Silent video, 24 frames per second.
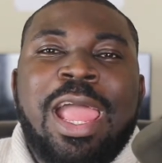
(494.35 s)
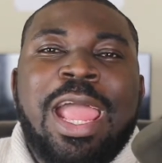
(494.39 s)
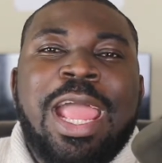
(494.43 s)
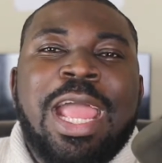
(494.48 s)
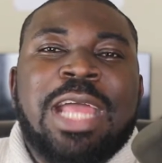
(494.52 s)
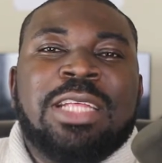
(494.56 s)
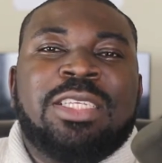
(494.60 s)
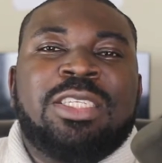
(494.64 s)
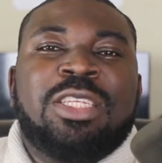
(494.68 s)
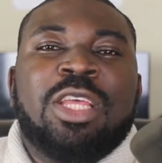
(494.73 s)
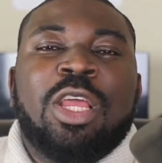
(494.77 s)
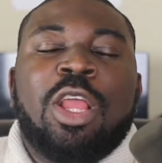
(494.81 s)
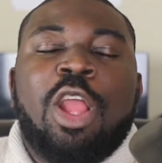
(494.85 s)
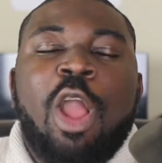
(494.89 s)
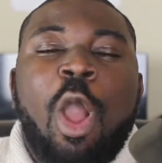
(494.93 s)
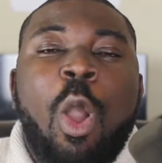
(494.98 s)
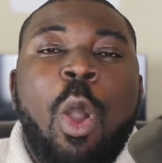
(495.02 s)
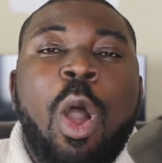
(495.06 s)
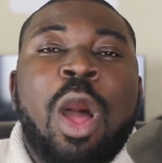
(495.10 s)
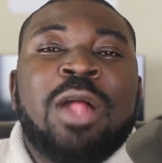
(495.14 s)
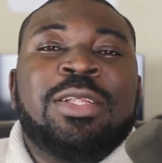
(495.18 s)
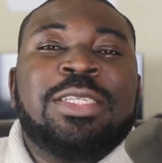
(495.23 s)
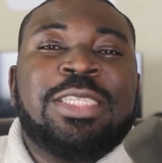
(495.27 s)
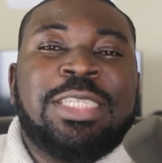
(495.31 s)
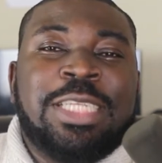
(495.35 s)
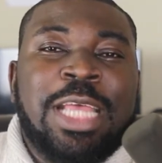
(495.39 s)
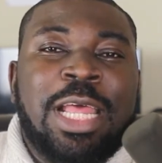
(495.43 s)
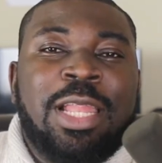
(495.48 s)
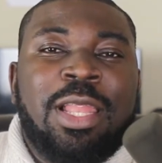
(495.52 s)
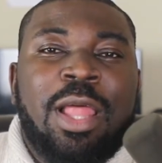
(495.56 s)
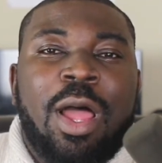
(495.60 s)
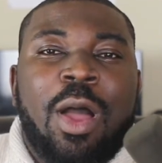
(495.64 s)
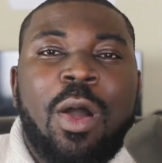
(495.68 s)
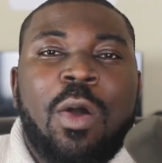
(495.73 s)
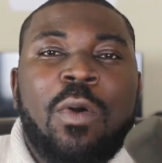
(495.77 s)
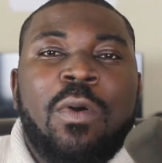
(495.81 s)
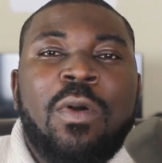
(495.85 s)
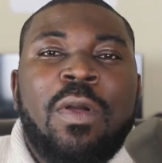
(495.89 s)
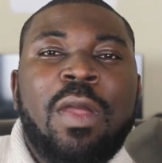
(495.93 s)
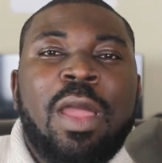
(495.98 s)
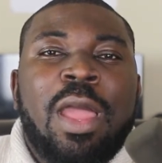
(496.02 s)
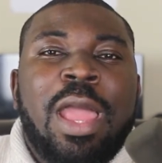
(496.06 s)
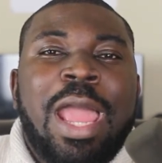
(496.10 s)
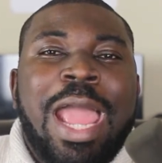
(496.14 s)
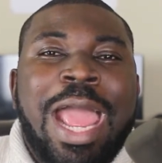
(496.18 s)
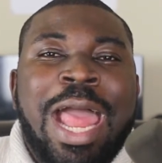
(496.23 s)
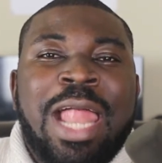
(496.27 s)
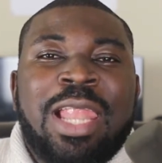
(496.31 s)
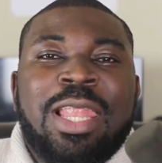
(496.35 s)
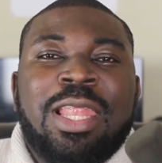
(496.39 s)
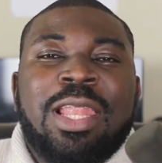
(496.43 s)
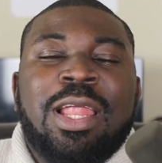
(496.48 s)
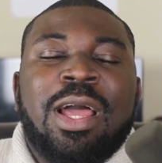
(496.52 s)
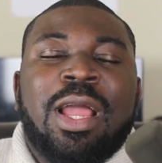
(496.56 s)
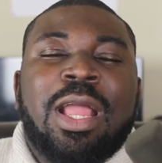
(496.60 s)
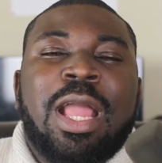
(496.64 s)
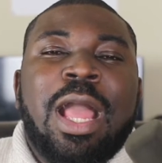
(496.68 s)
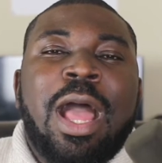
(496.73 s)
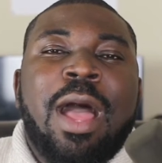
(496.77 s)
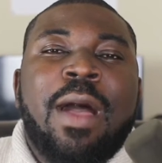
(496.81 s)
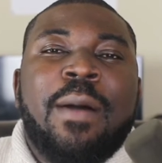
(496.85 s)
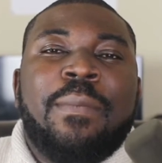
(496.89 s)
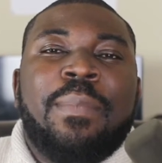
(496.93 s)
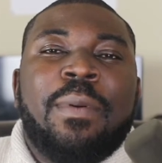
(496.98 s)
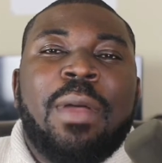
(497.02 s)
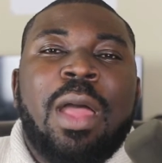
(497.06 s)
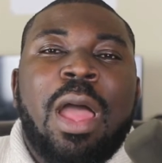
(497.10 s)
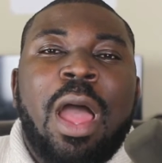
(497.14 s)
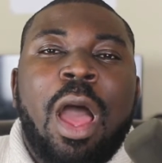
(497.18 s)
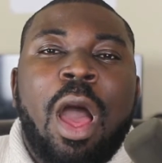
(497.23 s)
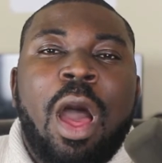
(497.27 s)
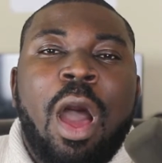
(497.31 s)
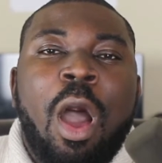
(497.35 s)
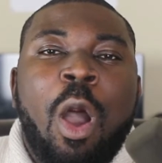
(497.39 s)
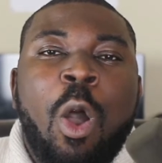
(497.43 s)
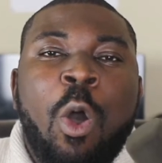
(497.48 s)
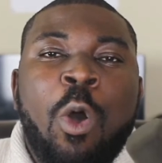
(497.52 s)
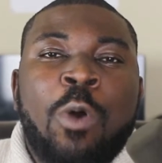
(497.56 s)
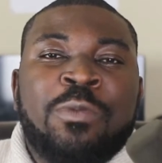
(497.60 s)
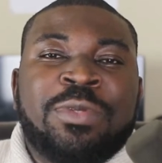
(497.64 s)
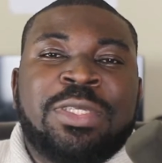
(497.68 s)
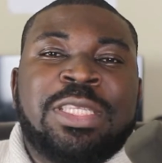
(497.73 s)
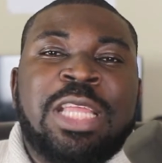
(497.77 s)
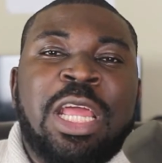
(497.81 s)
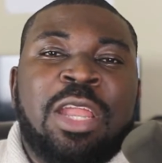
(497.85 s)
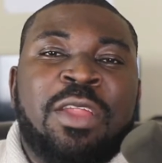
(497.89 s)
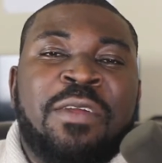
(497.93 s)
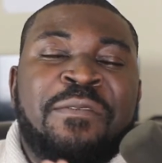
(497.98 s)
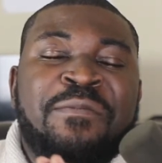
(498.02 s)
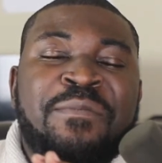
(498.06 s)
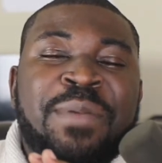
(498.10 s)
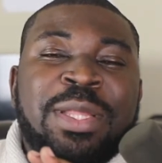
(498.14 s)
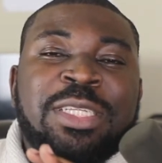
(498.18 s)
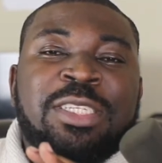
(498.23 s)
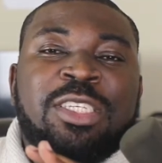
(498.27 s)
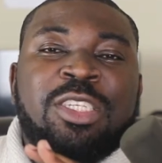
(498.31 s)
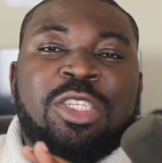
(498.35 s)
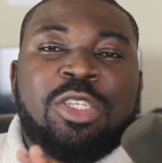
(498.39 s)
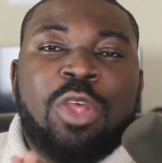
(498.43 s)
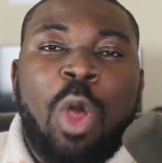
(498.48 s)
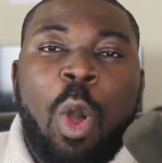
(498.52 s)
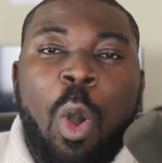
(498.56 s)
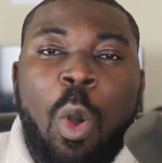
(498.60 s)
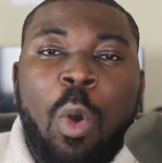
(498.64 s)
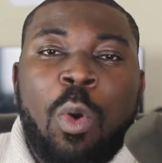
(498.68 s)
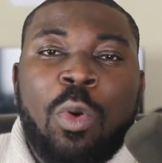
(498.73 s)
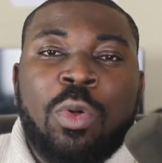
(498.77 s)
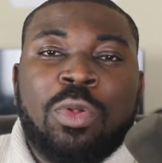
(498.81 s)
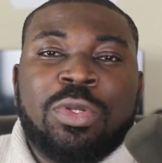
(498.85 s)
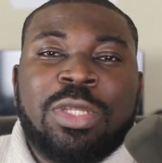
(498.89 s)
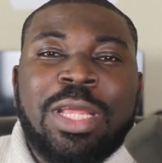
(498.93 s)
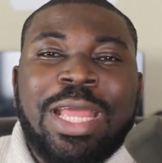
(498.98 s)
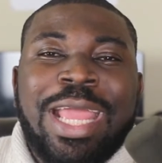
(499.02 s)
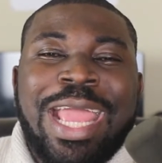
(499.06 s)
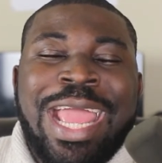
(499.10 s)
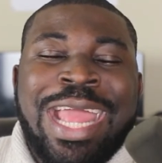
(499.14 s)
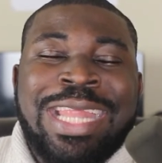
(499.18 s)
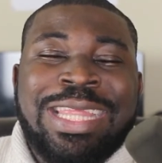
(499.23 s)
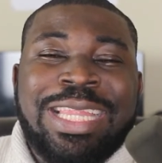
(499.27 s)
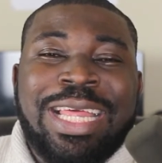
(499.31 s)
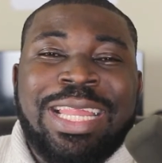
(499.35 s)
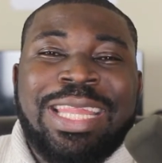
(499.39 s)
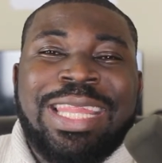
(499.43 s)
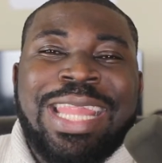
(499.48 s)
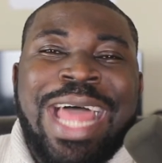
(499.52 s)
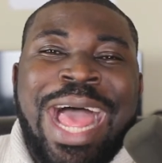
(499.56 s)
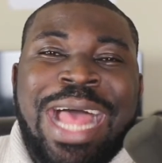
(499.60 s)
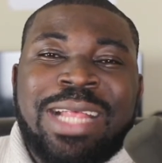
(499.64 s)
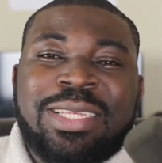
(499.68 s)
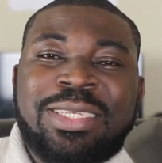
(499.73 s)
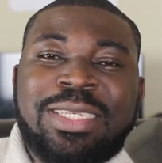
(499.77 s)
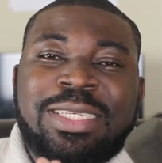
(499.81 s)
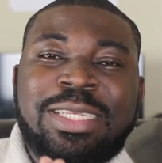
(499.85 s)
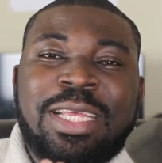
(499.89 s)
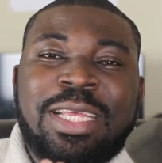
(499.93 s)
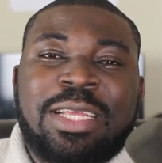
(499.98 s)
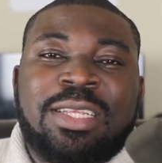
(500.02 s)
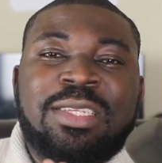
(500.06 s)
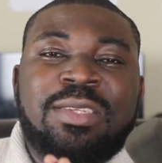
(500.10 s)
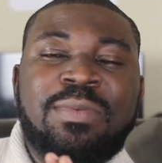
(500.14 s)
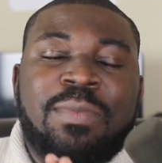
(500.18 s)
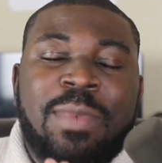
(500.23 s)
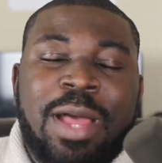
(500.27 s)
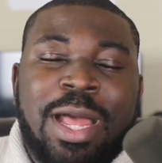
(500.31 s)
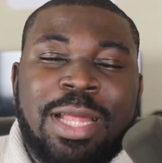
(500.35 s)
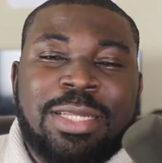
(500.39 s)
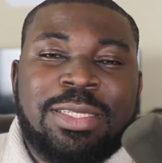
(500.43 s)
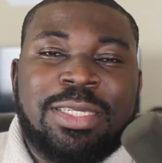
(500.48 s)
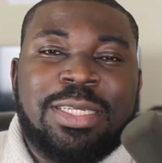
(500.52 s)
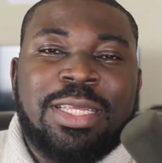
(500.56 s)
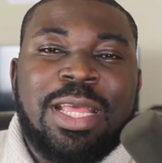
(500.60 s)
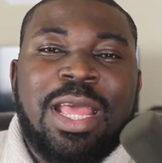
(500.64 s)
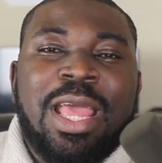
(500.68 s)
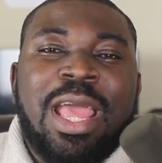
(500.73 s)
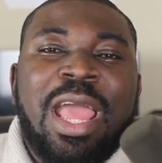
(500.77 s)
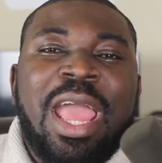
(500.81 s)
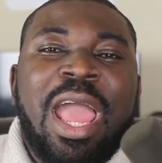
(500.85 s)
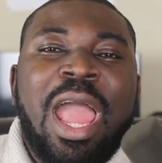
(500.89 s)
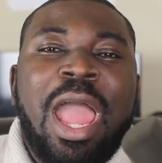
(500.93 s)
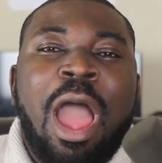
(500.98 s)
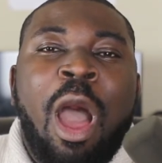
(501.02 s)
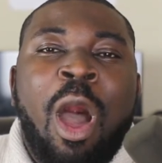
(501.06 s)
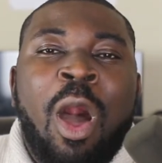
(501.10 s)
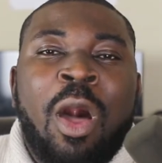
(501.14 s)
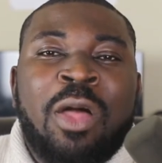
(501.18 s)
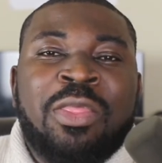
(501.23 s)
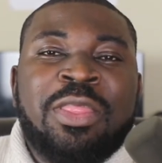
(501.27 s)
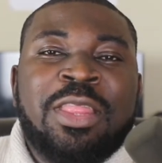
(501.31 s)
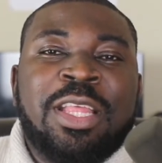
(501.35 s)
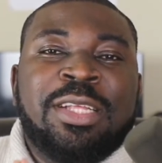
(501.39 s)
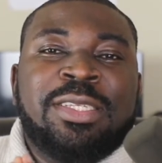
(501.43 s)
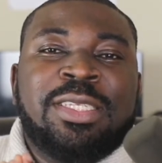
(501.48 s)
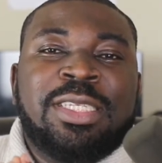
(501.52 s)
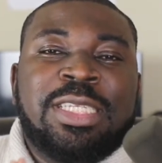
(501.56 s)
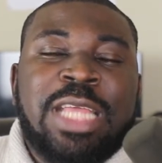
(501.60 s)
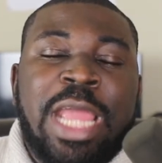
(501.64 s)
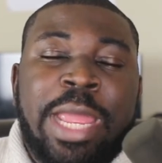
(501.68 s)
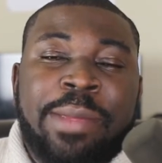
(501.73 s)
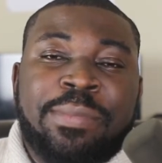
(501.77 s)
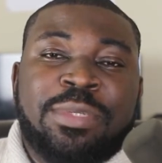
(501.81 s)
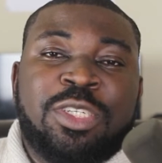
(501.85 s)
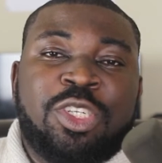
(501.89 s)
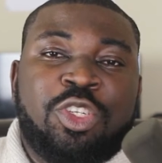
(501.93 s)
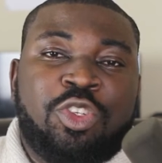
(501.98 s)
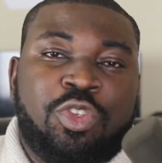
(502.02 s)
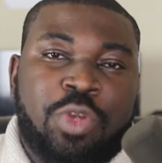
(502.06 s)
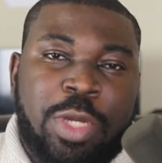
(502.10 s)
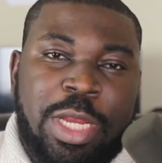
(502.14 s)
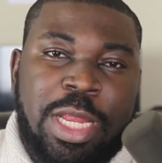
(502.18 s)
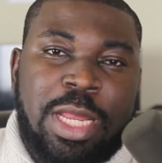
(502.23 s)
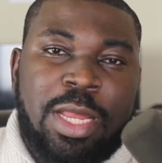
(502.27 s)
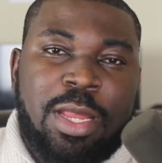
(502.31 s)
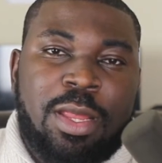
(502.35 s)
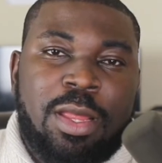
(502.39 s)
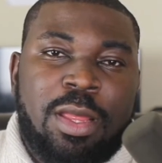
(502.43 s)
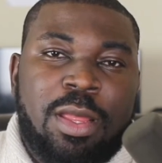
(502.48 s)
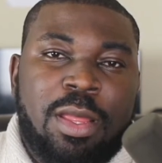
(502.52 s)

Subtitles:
is to go on Zillow and look up homes that have been sold in the last 6 months on the same street,